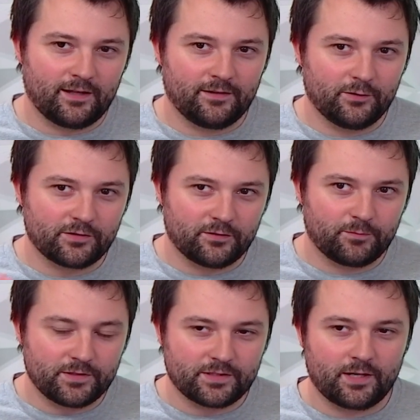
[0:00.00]
And those are
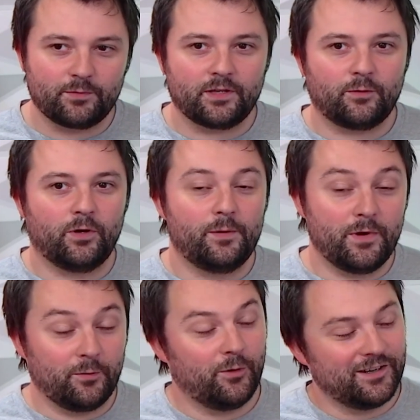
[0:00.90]
the same thing. What I
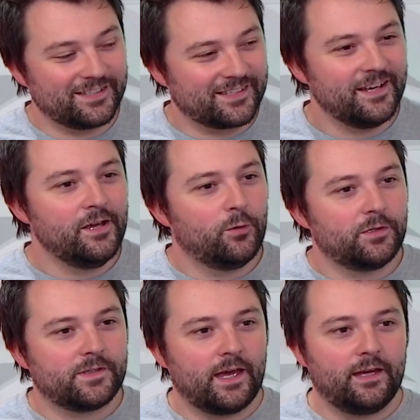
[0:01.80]
meant was
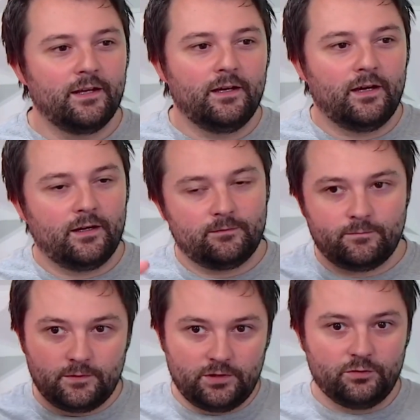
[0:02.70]
that
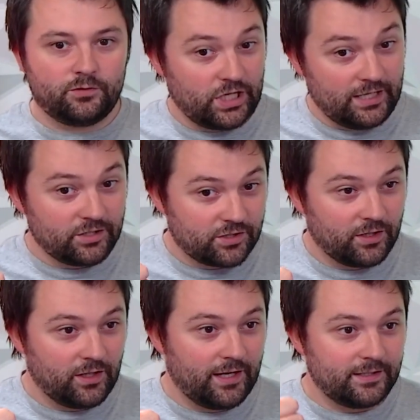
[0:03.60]
you changed
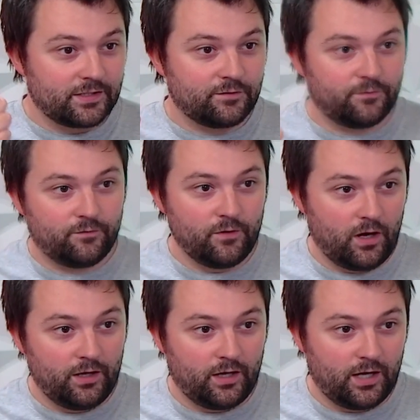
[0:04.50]
the lights
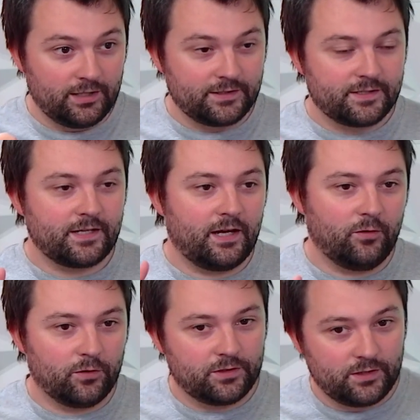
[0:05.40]
on
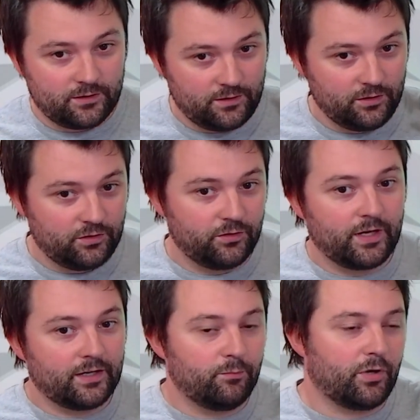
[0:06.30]
set, or did you do
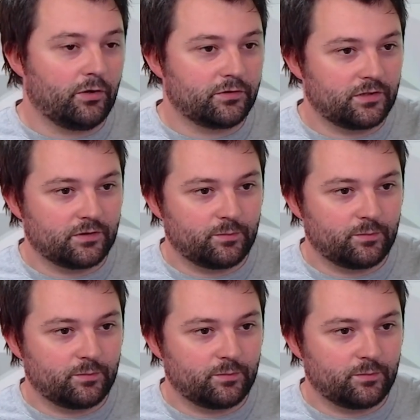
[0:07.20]
that in post?